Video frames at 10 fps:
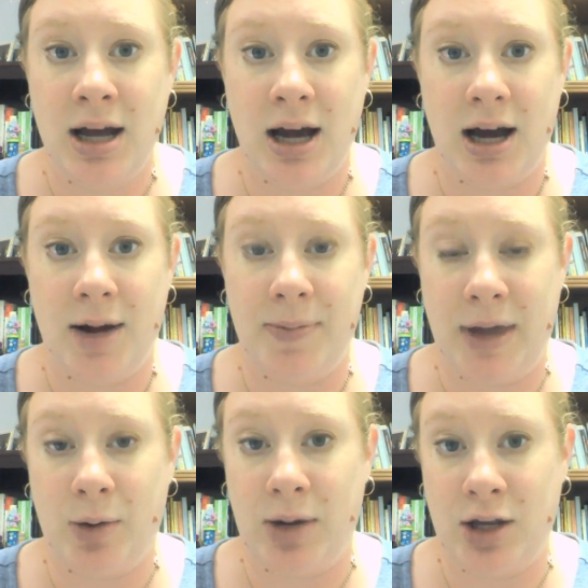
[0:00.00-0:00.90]

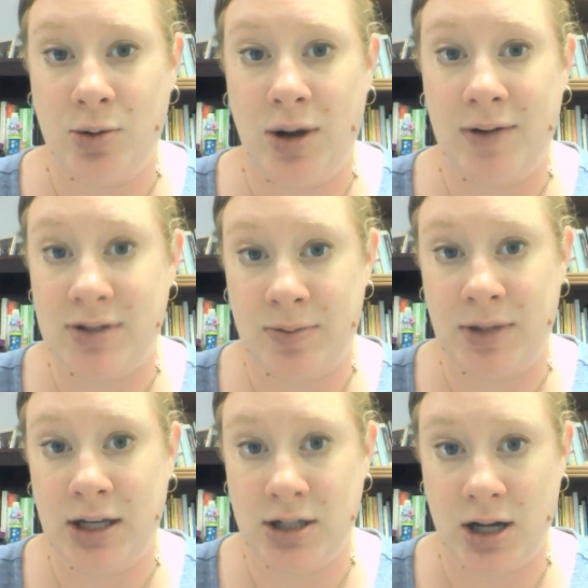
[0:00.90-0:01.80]
That way you have
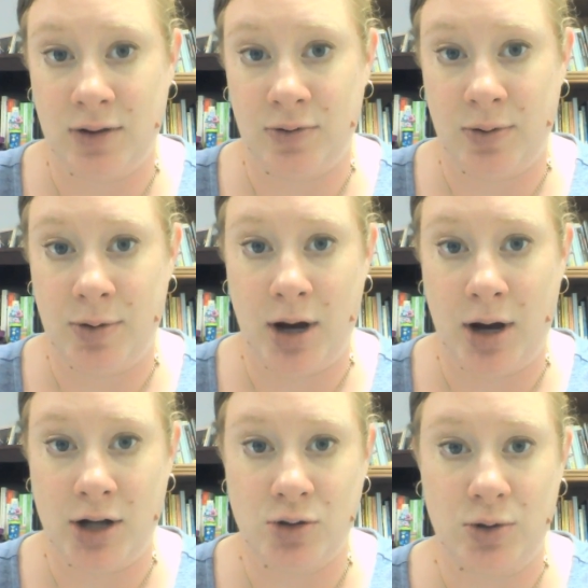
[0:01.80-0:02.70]
something done from the
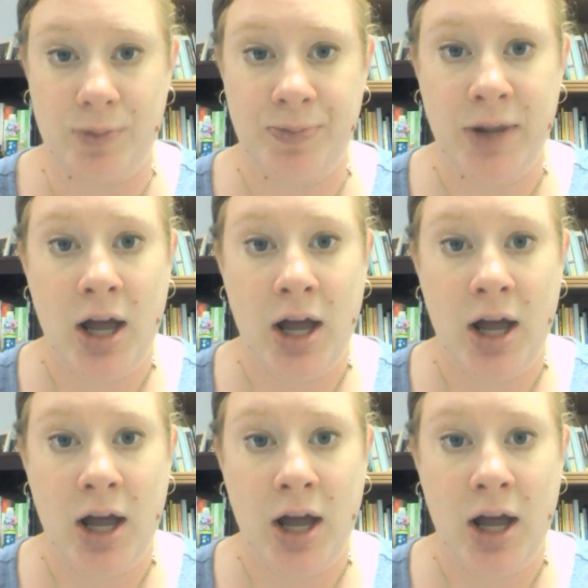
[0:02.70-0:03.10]
module.